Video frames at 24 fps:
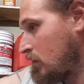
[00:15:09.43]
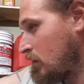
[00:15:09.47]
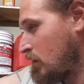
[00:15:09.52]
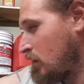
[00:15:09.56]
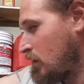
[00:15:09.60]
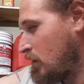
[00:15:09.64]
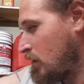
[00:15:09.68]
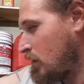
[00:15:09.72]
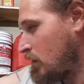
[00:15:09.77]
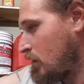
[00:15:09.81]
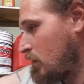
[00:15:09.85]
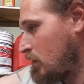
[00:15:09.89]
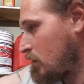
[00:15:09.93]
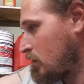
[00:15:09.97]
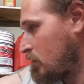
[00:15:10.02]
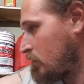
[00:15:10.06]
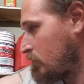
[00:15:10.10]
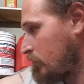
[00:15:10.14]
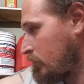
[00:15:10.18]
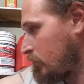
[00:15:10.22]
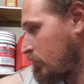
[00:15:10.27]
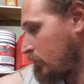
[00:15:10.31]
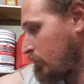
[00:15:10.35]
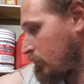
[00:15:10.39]
10-inch
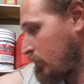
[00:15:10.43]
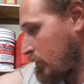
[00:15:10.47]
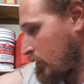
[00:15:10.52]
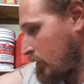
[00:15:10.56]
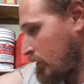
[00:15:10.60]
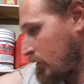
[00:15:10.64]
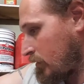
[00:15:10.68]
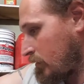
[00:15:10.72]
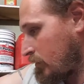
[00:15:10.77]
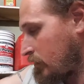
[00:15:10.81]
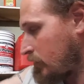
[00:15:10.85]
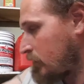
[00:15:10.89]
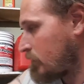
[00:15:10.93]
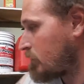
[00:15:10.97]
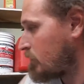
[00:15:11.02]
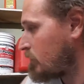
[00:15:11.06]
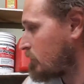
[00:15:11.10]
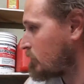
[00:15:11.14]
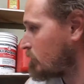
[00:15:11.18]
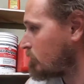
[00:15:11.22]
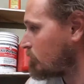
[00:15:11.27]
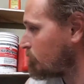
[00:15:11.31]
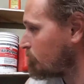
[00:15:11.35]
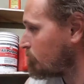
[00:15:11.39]
drill
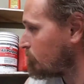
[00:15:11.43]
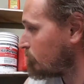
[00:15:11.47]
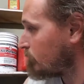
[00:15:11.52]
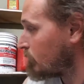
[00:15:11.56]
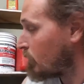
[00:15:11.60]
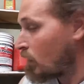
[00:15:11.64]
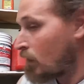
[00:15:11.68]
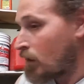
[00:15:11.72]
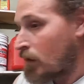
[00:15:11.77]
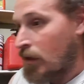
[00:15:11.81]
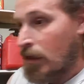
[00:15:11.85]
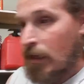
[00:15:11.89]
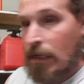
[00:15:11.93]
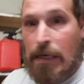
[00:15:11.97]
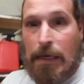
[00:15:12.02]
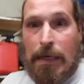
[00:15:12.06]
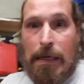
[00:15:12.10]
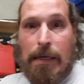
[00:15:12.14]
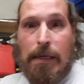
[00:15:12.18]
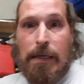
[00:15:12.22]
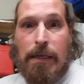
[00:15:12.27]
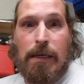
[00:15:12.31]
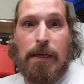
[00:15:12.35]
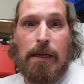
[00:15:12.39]
press.
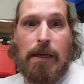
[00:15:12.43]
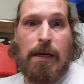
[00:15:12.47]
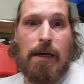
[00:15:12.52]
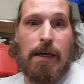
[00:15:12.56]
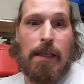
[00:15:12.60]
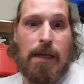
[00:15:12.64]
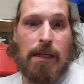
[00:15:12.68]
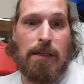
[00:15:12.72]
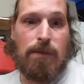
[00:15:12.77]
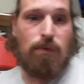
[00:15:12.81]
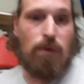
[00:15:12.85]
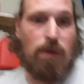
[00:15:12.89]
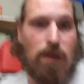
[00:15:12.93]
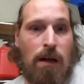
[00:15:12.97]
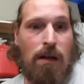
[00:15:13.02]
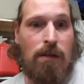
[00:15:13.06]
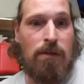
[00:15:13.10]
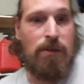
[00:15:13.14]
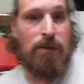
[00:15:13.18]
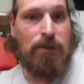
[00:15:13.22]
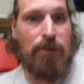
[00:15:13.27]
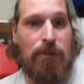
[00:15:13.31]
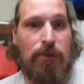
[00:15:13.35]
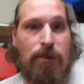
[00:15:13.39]
Yeah, that's what I'll
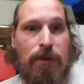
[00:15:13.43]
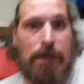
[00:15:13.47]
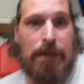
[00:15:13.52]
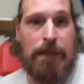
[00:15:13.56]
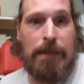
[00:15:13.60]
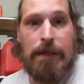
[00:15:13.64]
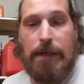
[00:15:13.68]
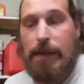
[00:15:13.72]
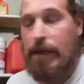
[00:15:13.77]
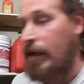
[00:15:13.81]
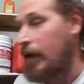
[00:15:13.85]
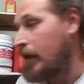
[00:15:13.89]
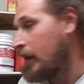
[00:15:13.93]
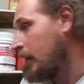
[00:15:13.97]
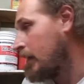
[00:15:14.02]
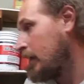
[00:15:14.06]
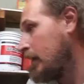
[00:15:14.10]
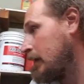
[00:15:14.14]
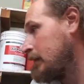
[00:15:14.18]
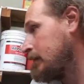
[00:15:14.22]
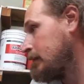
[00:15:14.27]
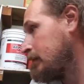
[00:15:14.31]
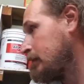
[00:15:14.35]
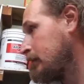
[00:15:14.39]
do.
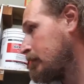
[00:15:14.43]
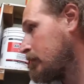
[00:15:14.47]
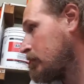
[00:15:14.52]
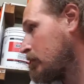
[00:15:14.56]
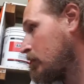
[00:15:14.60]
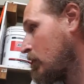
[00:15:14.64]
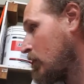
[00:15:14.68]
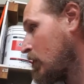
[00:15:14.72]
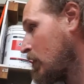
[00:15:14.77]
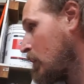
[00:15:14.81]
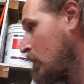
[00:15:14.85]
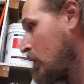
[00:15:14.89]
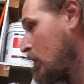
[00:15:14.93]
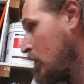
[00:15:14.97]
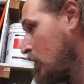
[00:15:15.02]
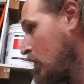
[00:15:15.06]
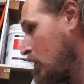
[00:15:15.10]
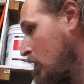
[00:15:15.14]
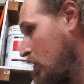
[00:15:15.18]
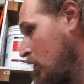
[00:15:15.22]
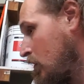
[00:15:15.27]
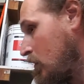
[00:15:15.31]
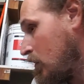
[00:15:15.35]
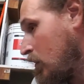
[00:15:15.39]
I'll
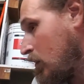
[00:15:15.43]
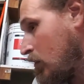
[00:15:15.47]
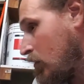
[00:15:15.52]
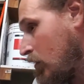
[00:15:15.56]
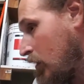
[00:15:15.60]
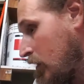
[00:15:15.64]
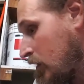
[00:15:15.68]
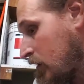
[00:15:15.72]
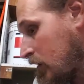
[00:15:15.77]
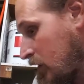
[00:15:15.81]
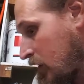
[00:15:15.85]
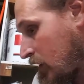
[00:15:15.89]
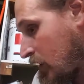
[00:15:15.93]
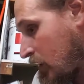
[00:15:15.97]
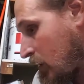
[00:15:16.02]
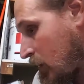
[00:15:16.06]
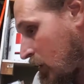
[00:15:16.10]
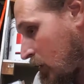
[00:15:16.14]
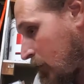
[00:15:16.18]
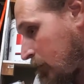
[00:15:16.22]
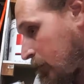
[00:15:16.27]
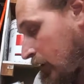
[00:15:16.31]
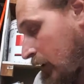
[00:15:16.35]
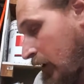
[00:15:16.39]
go ahead and set it
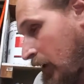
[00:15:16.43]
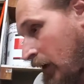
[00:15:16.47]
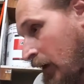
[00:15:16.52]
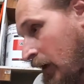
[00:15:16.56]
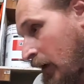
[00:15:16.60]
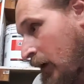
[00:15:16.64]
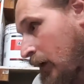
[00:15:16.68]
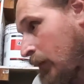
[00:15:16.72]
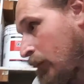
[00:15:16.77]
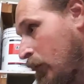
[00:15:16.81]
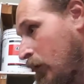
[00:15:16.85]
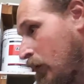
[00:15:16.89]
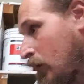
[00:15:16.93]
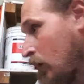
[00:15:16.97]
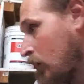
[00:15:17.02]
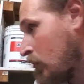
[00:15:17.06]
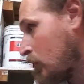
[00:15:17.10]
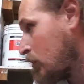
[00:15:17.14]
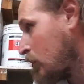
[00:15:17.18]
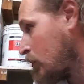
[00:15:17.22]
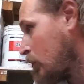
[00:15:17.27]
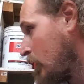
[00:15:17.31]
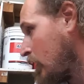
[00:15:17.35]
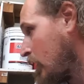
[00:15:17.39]
up and we'll
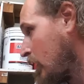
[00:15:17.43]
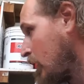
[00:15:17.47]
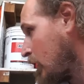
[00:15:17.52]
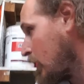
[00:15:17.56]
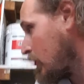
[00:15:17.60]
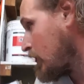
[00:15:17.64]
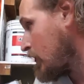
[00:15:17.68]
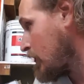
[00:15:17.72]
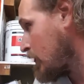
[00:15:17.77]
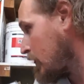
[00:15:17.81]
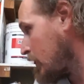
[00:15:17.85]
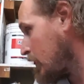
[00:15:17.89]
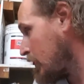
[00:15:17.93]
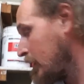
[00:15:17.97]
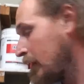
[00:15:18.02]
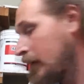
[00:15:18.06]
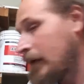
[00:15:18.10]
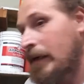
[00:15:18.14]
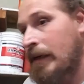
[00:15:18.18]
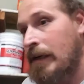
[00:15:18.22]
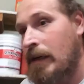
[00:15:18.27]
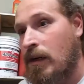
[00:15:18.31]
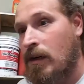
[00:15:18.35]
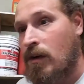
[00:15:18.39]
do a
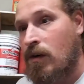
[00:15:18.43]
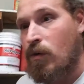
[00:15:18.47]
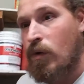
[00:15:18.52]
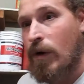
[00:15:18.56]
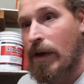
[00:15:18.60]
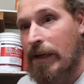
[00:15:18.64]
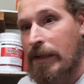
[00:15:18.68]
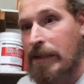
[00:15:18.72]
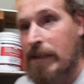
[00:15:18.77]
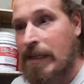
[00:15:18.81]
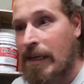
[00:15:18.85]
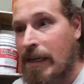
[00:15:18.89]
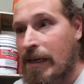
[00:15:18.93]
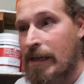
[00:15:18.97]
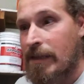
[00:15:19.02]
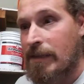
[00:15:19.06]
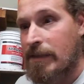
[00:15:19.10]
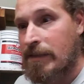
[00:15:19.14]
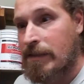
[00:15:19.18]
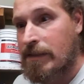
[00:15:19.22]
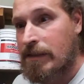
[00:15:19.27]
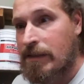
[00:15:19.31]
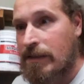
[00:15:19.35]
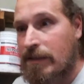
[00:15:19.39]
quick
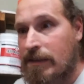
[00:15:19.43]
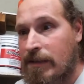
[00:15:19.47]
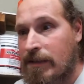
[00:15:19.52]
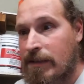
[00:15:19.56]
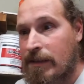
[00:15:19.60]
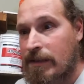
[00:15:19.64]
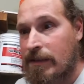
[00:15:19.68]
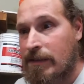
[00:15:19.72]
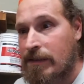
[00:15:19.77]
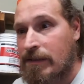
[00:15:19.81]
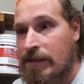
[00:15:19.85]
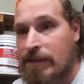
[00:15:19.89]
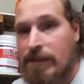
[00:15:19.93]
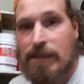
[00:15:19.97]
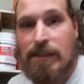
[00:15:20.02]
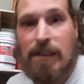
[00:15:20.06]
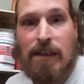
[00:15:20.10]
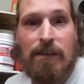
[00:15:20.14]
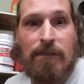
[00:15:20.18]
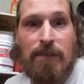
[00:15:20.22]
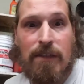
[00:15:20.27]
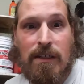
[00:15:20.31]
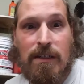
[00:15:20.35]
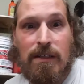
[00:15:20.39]
test
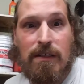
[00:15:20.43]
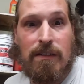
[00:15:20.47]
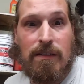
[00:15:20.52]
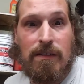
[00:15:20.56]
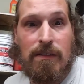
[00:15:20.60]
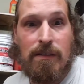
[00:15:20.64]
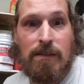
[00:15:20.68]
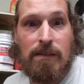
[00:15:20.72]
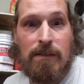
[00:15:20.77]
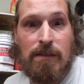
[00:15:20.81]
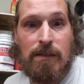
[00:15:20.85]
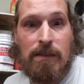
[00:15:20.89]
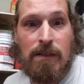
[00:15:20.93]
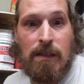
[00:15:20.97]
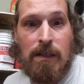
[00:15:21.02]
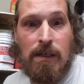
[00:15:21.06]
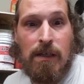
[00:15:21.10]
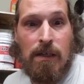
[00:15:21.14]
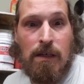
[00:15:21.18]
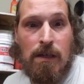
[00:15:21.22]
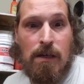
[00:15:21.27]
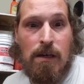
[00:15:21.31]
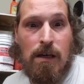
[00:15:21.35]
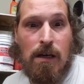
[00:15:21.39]
of it.
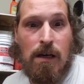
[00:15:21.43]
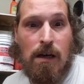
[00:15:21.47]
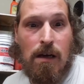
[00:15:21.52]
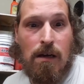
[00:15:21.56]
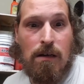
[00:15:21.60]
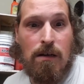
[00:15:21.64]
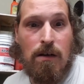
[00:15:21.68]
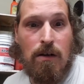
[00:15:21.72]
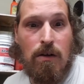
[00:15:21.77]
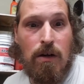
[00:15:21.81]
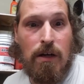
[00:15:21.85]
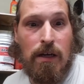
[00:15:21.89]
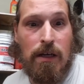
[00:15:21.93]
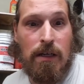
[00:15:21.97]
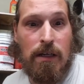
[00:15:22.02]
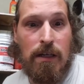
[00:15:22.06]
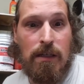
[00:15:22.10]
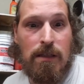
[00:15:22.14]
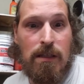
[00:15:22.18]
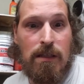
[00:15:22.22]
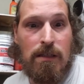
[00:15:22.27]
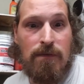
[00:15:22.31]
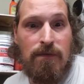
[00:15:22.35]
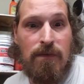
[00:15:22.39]
I'm gonna go ahead and
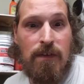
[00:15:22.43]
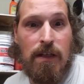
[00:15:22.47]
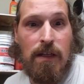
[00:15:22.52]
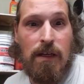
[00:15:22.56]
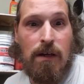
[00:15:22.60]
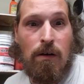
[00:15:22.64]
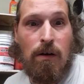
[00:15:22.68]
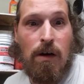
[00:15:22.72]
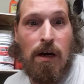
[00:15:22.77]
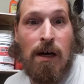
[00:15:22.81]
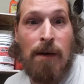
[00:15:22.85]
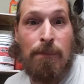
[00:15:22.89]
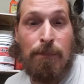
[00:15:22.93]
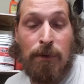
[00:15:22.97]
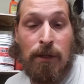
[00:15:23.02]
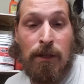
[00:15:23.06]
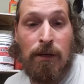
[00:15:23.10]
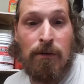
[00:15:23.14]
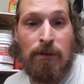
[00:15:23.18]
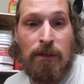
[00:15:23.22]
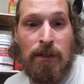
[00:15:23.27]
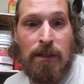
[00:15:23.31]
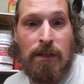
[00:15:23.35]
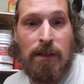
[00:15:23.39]
get this video
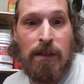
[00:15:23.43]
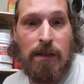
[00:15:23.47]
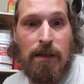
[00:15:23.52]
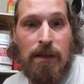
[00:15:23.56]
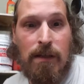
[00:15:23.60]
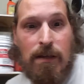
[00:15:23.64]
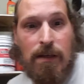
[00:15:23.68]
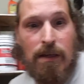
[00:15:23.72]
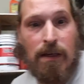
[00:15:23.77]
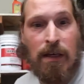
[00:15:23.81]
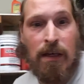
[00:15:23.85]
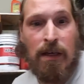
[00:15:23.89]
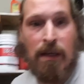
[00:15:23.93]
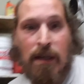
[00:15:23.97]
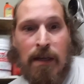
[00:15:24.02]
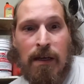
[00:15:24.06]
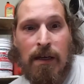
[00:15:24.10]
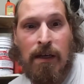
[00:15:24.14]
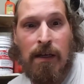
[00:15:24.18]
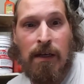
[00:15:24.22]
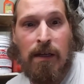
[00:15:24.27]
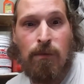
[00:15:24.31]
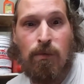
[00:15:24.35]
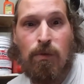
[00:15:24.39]
uploaded
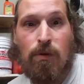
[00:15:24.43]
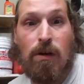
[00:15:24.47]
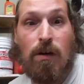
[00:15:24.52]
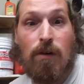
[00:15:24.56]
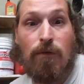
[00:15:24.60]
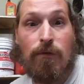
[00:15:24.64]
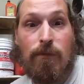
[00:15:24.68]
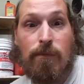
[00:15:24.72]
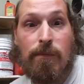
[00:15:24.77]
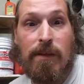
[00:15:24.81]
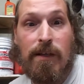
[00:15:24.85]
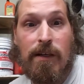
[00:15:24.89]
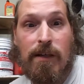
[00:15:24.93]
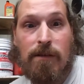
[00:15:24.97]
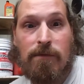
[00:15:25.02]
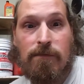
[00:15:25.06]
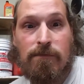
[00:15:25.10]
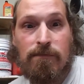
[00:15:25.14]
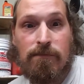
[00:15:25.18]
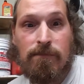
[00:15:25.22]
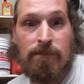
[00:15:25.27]
and we'll go from there.